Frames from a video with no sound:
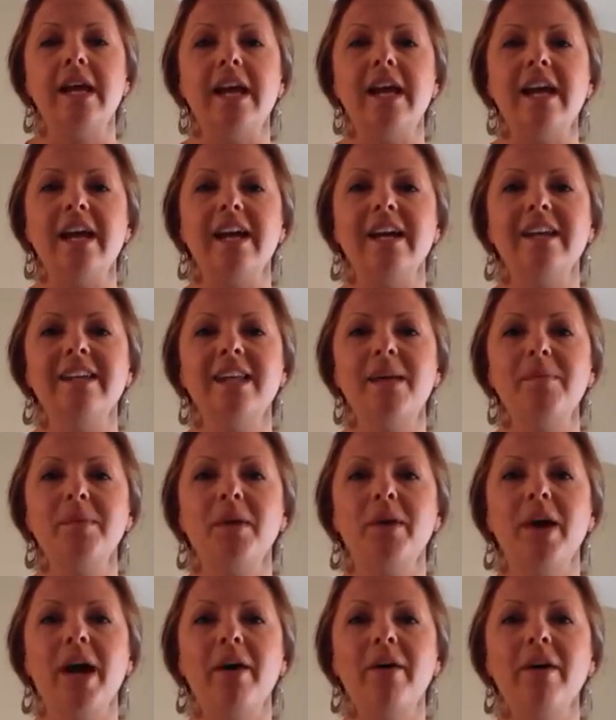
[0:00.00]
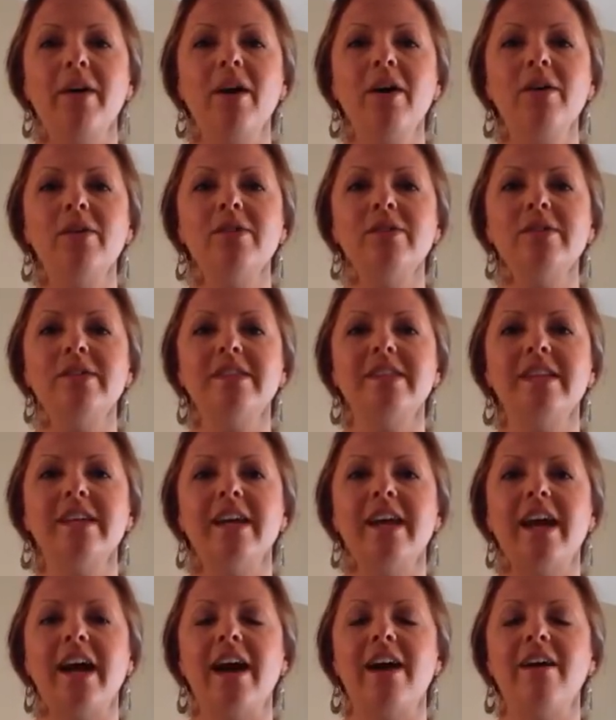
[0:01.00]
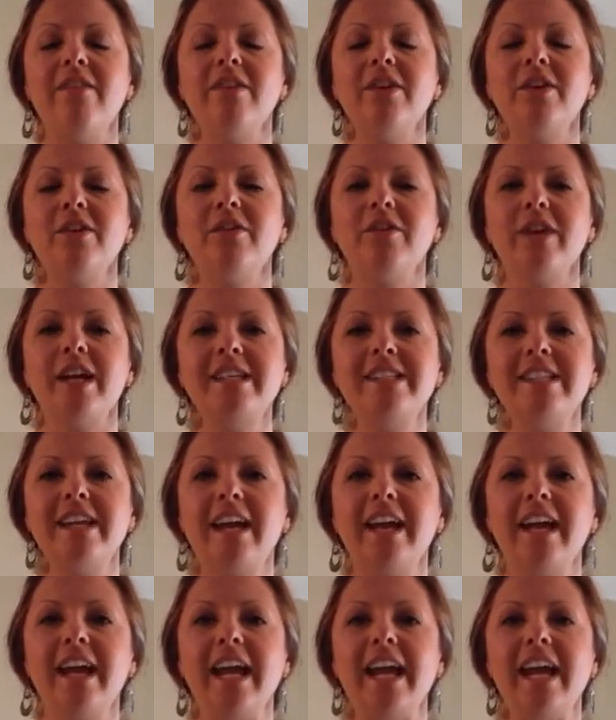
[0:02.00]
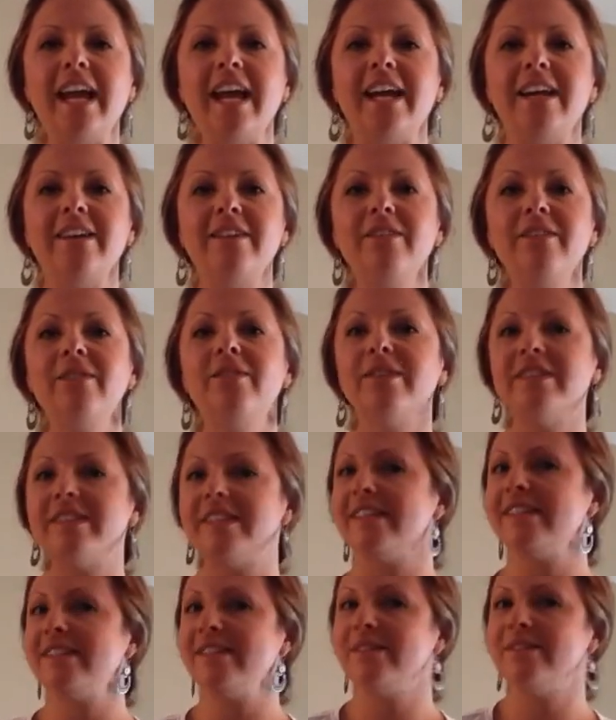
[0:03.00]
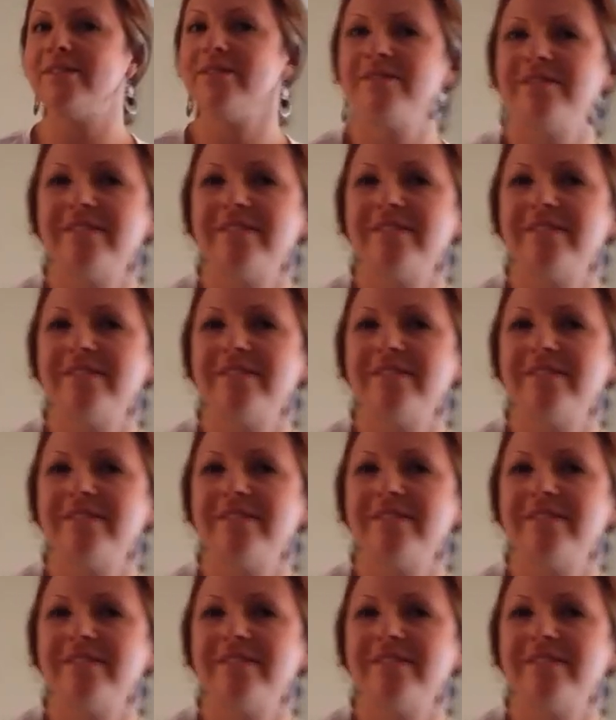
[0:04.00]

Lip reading: And let me know how it goes. Have a great day, and we'll see you soon.